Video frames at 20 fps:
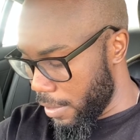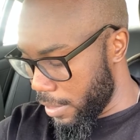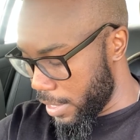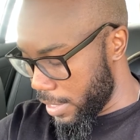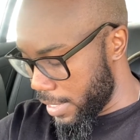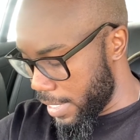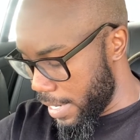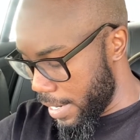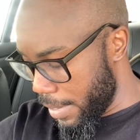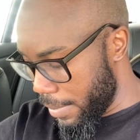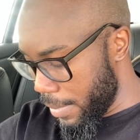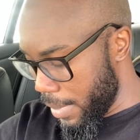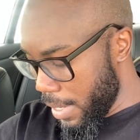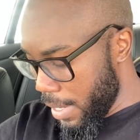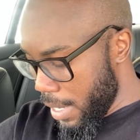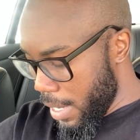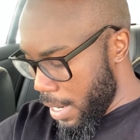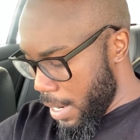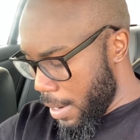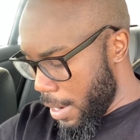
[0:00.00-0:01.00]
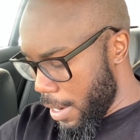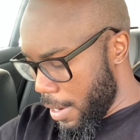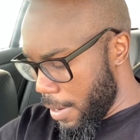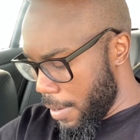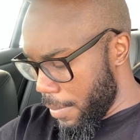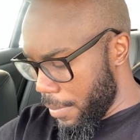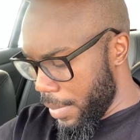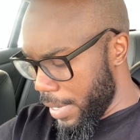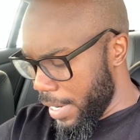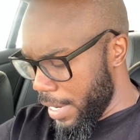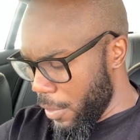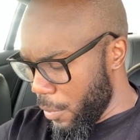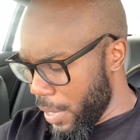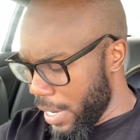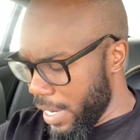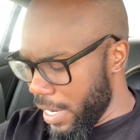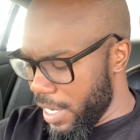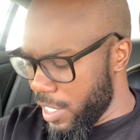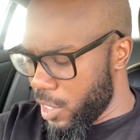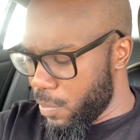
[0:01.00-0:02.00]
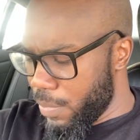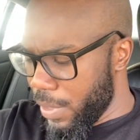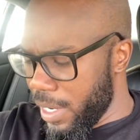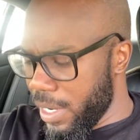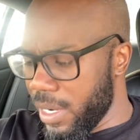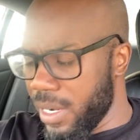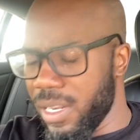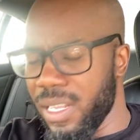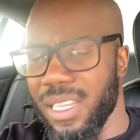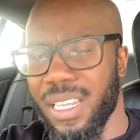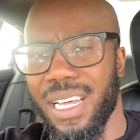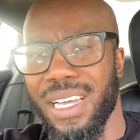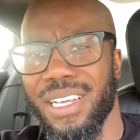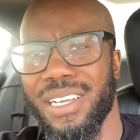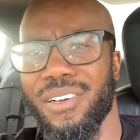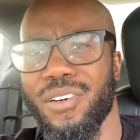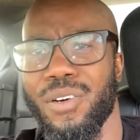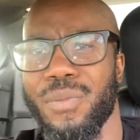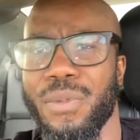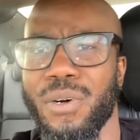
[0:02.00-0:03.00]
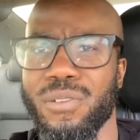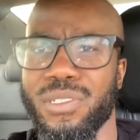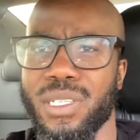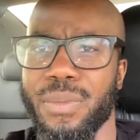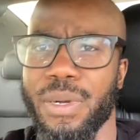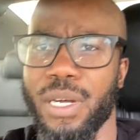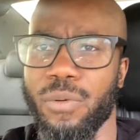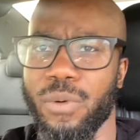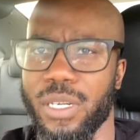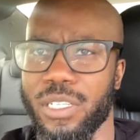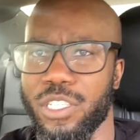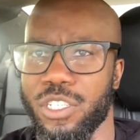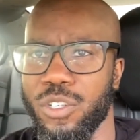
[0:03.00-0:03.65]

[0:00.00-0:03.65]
time. But anyway, it's been like almost about what,